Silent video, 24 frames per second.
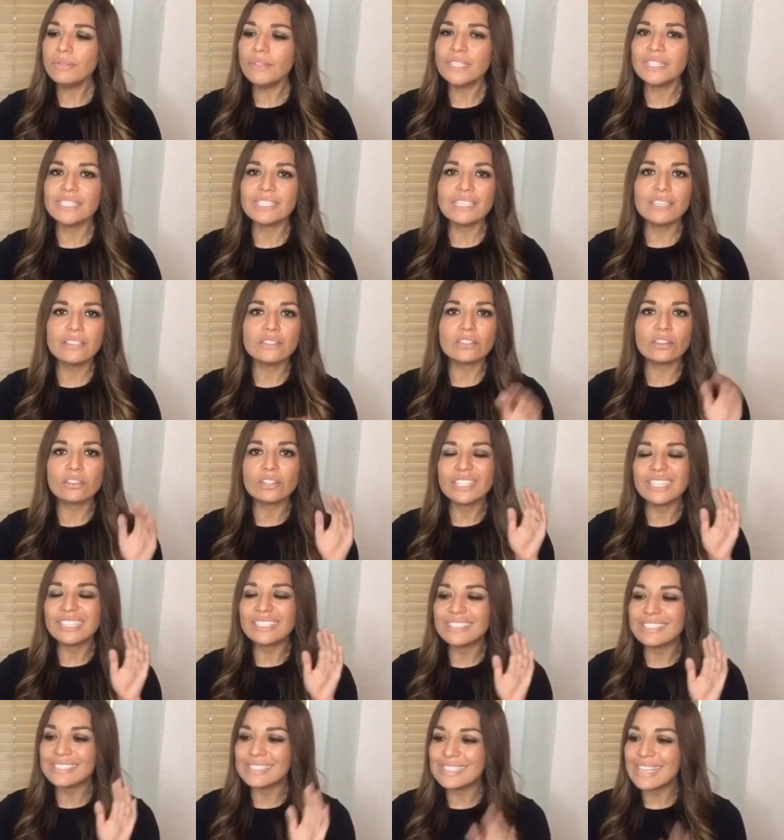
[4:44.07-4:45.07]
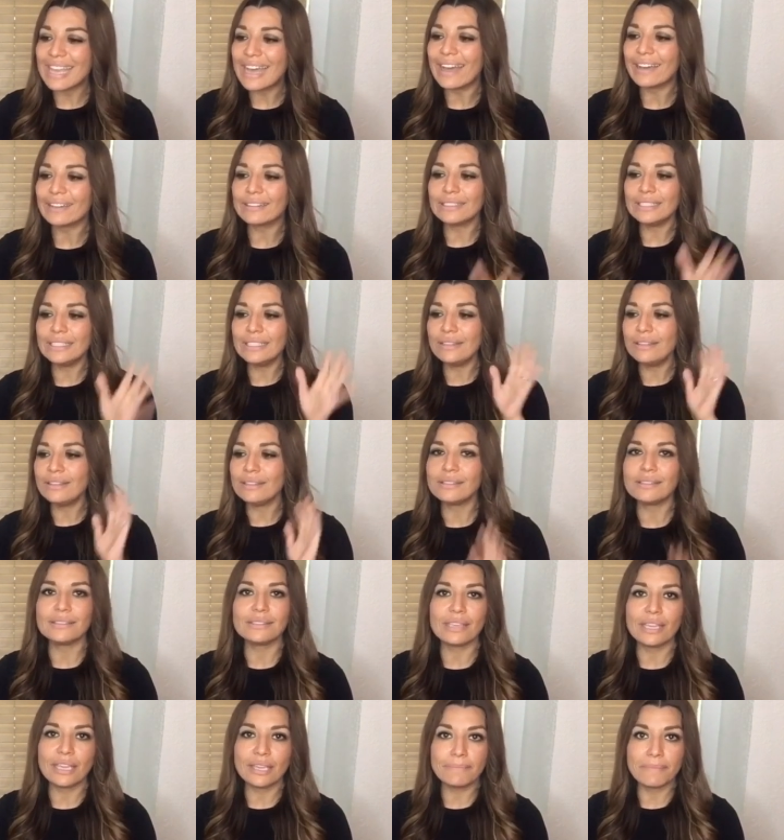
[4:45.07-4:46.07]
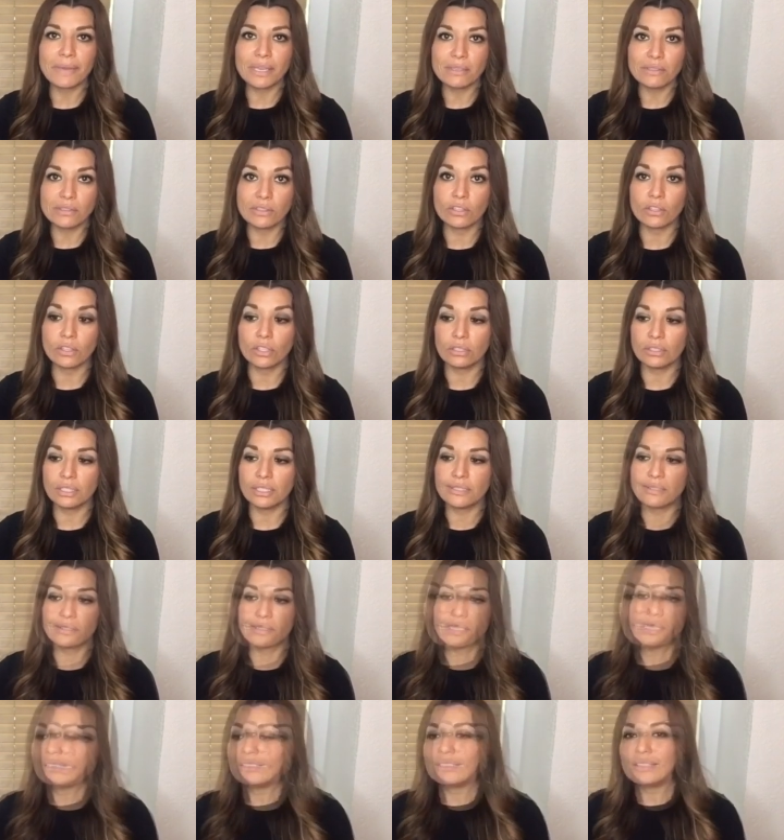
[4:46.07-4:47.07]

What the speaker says: the TEKS are exactly the same as the current TEKS.